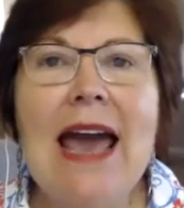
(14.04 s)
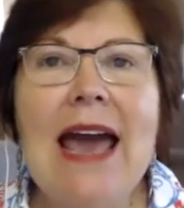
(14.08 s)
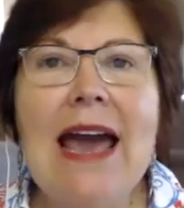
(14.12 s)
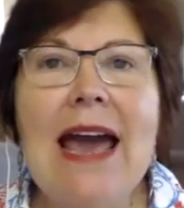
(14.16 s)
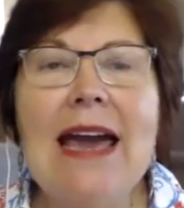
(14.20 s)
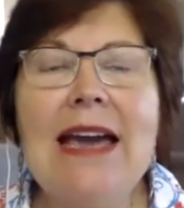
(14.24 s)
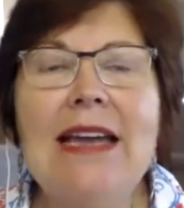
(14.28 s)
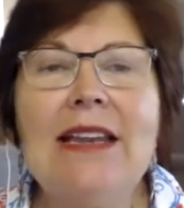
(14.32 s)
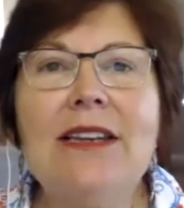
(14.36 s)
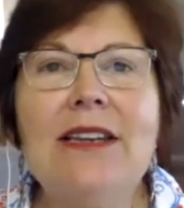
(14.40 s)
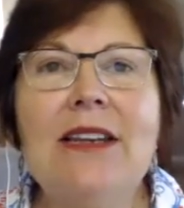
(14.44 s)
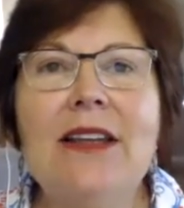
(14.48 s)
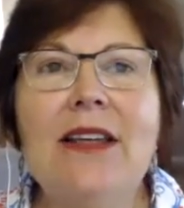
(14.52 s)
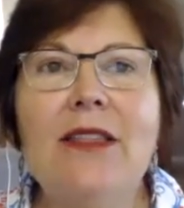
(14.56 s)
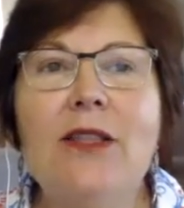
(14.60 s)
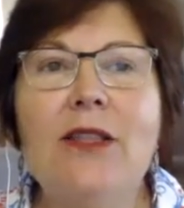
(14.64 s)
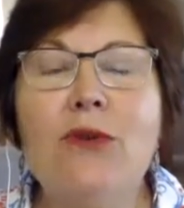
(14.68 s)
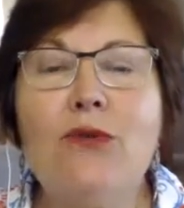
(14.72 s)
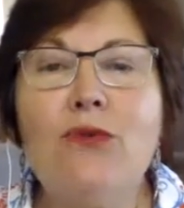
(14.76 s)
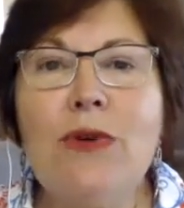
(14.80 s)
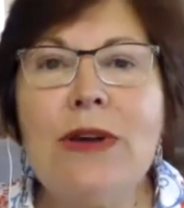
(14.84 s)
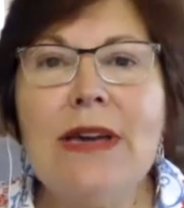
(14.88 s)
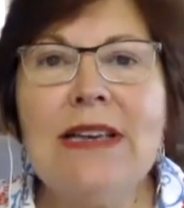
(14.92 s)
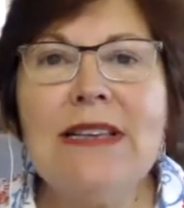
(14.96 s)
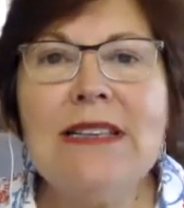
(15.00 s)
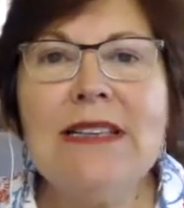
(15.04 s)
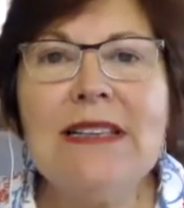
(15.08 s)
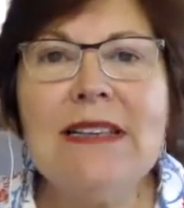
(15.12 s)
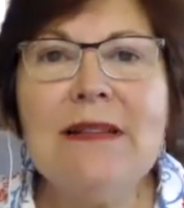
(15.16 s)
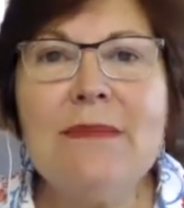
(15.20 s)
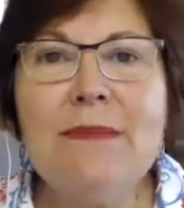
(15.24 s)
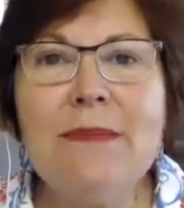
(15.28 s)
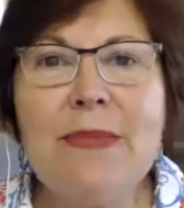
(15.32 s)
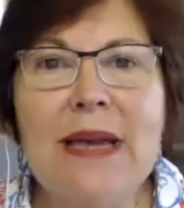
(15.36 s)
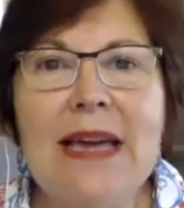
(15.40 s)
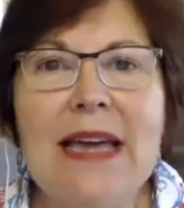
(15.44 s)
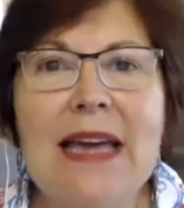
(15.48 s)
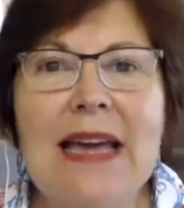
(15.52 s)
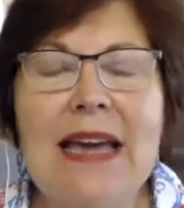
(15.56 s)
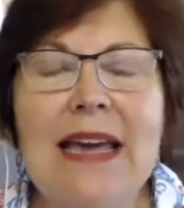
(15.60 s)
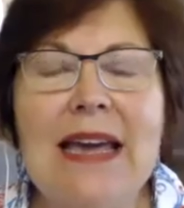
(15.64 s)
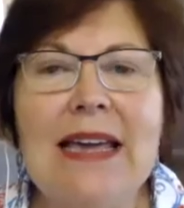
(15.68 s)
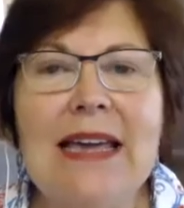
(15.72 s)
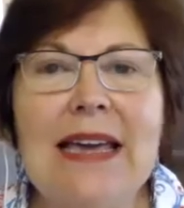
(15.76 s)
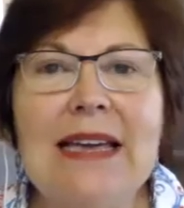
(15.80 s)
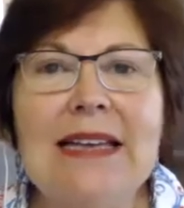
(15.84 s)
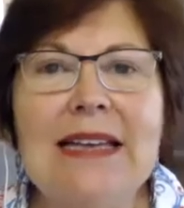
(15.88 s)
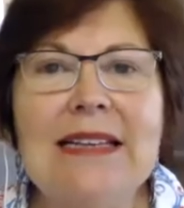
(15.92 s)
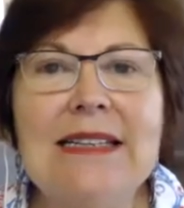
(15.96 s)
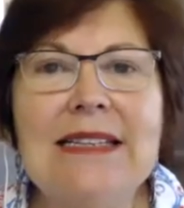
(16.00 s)
And the reason
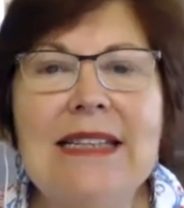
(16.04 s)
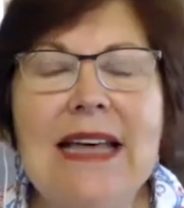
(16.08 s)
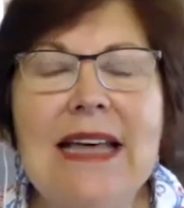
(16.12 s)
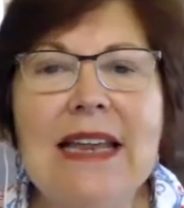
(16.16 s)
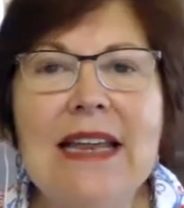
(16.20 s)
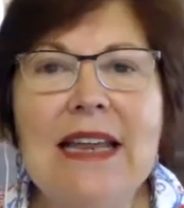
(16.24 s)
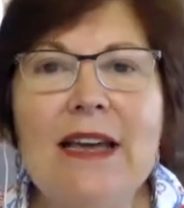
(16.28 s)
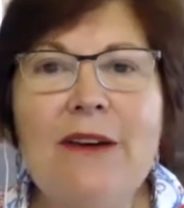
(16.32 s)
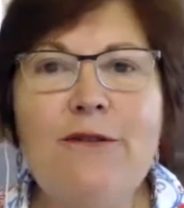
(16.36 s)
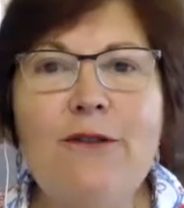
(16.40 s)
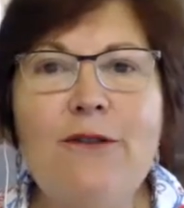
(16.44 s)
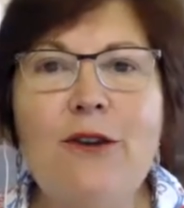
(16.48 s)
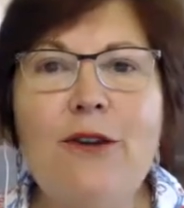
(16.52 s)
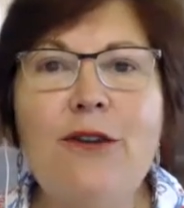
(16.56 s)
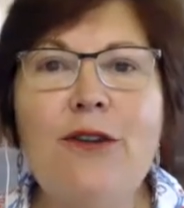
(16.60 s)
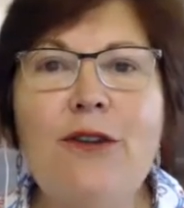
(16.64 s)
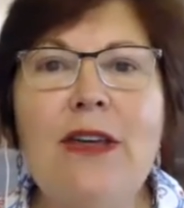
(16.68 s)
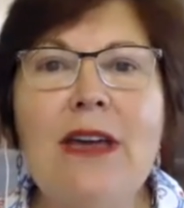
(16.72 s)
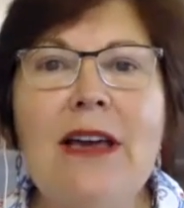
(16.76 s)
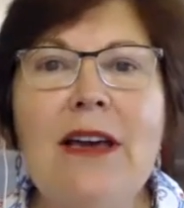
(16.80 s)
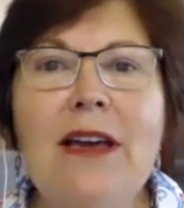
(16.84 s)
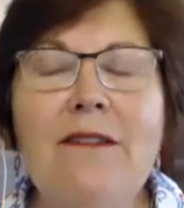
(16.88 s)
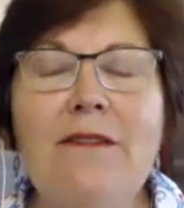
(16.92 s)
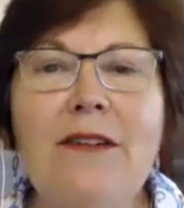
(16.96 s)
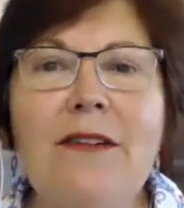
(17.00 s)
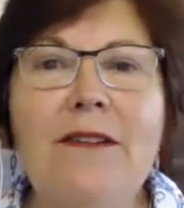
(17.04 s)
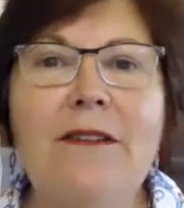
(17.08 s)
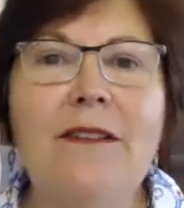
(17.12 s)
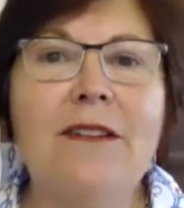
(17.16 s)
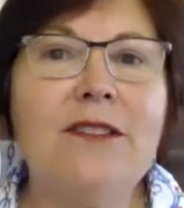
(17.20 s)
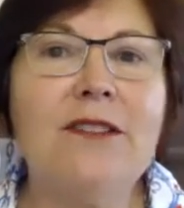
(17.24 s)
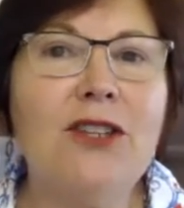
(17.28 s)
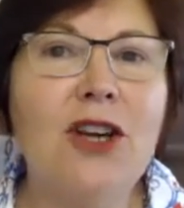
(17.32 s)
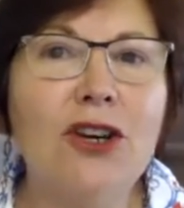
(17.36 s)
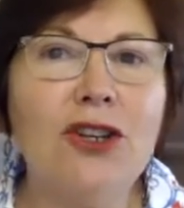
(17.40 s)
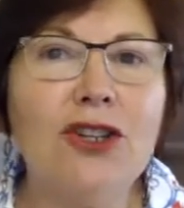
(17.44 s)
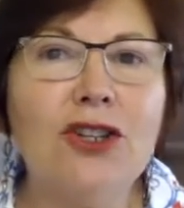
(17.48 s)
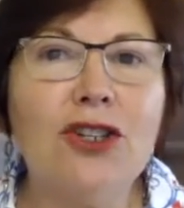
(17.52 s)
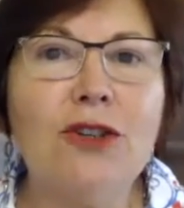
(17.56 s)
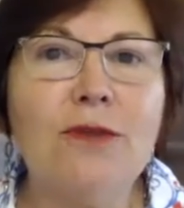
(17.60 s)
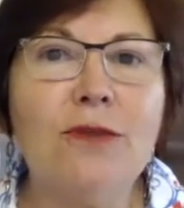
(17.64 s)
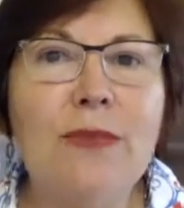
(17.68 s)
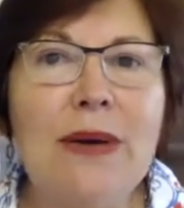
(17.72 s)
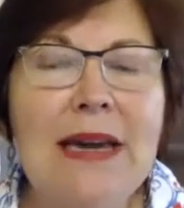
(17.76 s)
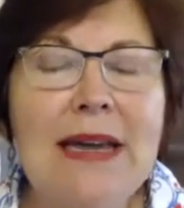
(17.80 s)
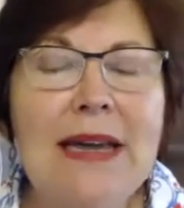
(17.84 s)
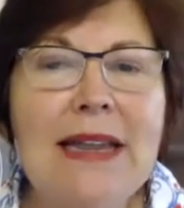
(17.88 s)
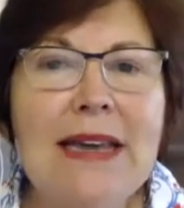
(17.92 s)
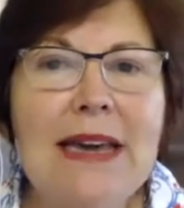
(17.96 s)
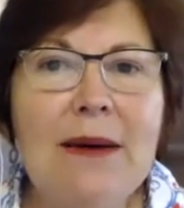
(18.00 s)
being is that if you think of a social
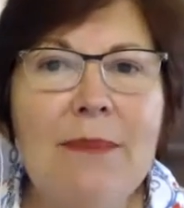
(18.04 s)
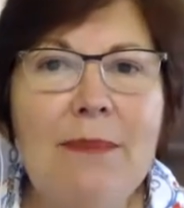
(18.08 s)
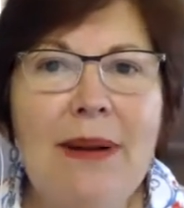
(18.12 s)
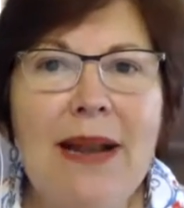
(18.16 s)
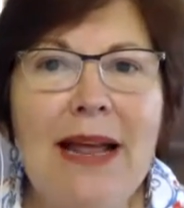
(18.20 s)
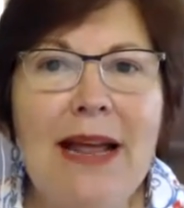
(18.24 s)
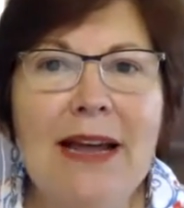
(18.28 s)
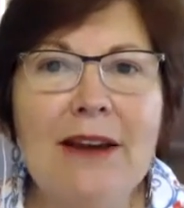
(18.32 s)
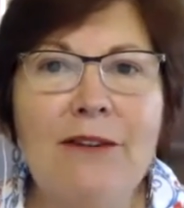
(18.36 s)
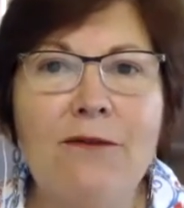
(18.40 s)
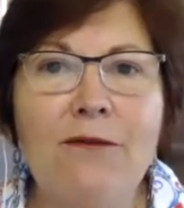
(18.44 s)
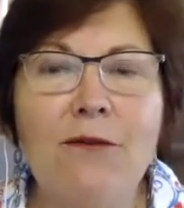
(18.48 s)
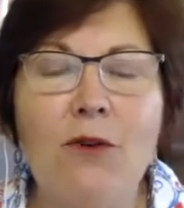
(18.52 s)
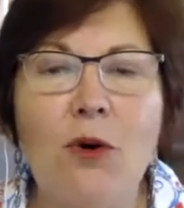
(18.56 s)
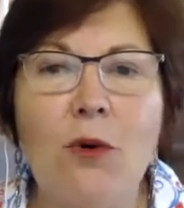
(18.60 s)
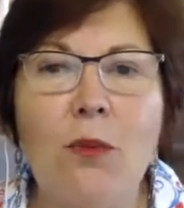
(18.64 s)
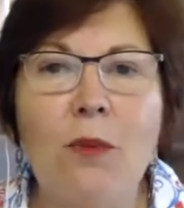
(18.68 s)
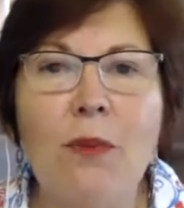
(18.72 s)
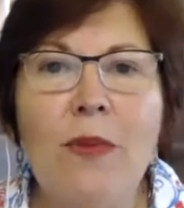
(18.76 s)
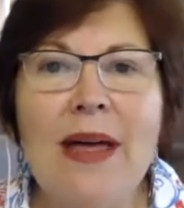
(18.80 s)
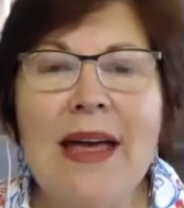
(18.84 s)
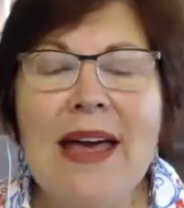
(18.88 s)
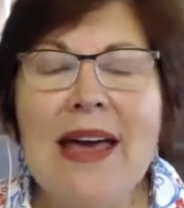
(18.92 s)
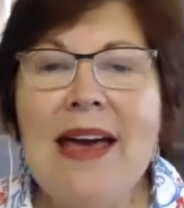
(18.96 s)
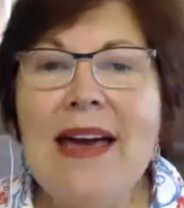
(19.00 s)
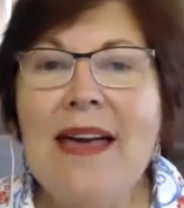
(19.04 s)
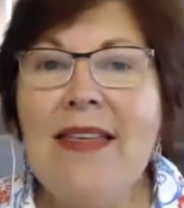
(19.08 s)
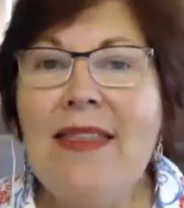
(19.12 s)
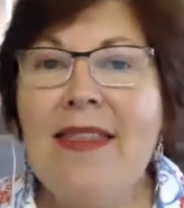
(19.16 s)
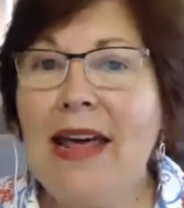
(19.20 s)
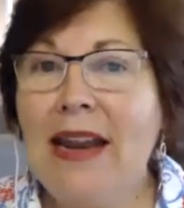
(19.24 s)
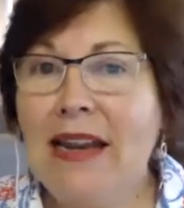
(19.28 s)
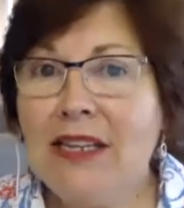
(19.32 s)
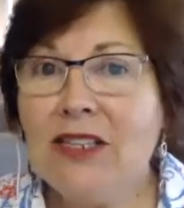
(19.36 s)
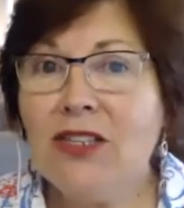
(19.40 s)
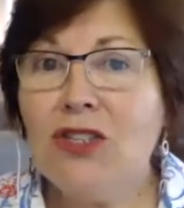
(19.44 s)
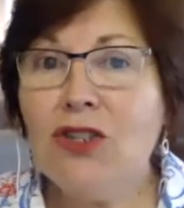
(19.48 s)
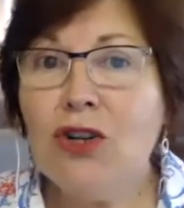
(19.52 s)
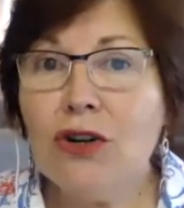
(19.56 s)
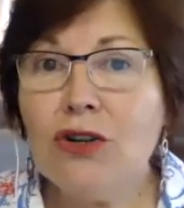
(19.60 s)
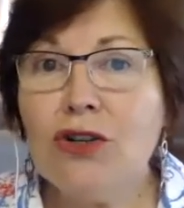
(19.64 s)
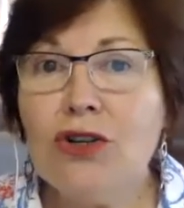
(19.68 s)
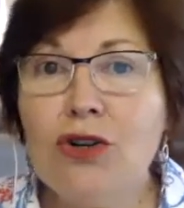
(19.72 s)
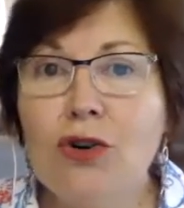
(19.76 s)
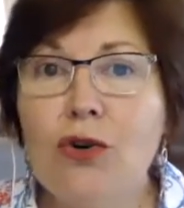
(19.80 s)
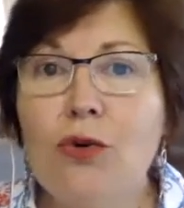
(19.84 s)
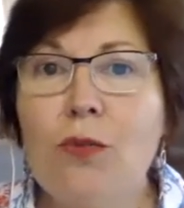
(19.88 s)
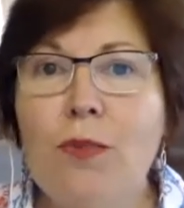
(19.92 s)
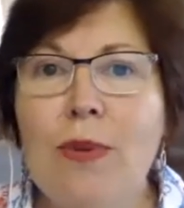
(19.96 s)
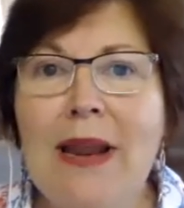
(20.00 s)
media platform, that is not
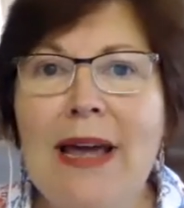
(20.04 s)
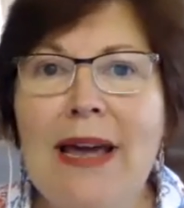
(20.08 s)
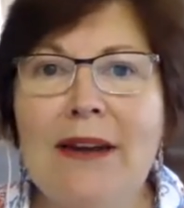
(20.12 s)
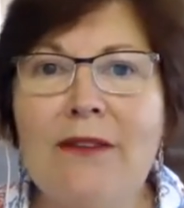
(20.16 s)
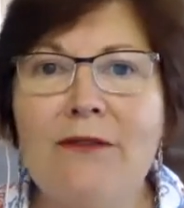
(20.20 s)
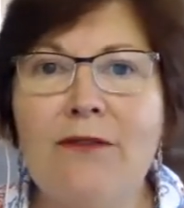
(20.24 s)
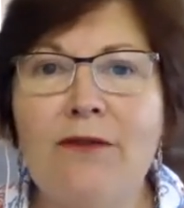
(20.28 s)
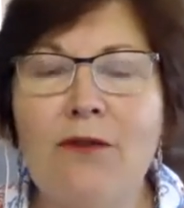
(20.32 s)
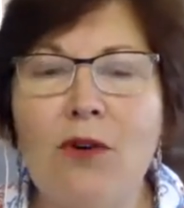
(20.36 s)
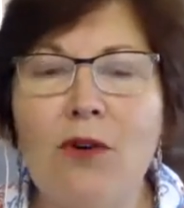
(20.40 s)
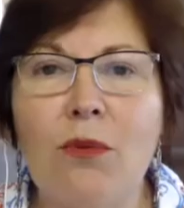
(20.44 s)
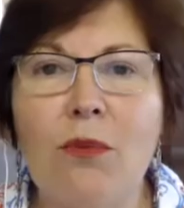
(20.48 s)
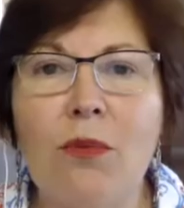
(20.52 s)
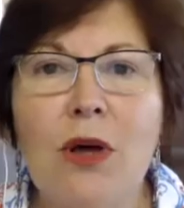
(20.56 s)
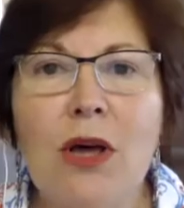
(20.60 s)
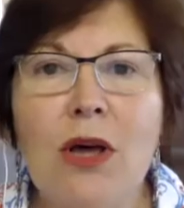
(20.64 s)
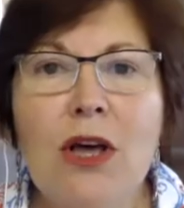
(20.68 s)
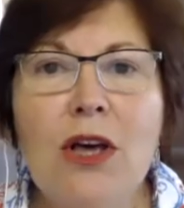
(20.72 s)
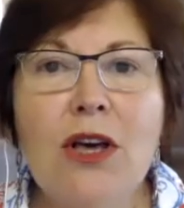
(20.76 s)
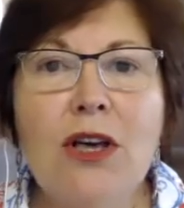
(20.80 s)
your platform.